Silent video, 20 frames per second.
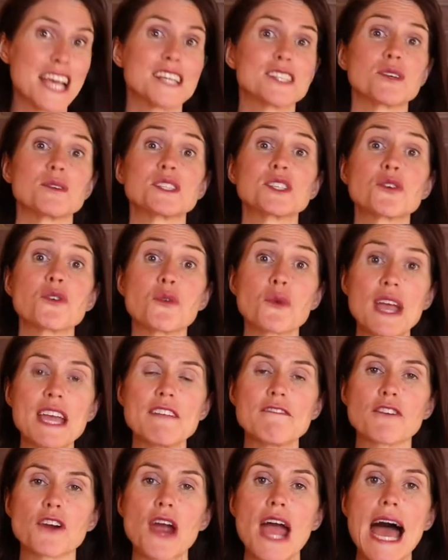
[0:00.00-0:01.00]
So it's
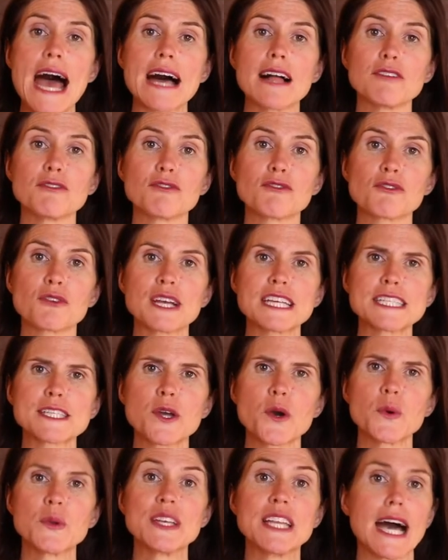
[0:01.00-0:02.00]
great for al
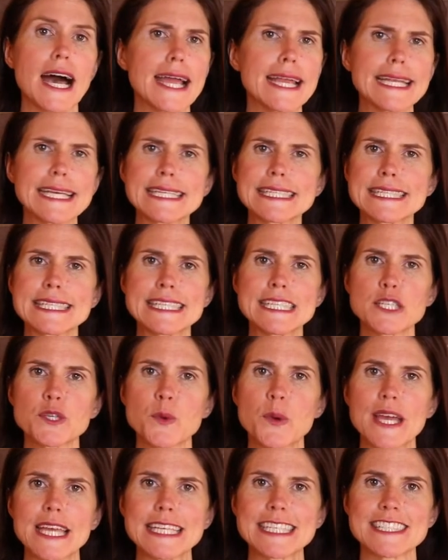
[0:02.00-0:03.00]
fresco dining
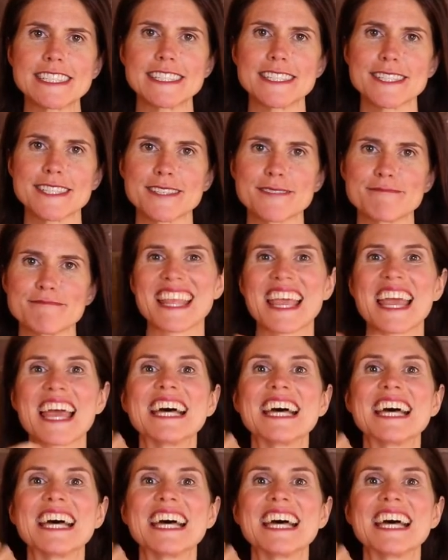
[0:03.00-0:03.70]
situations.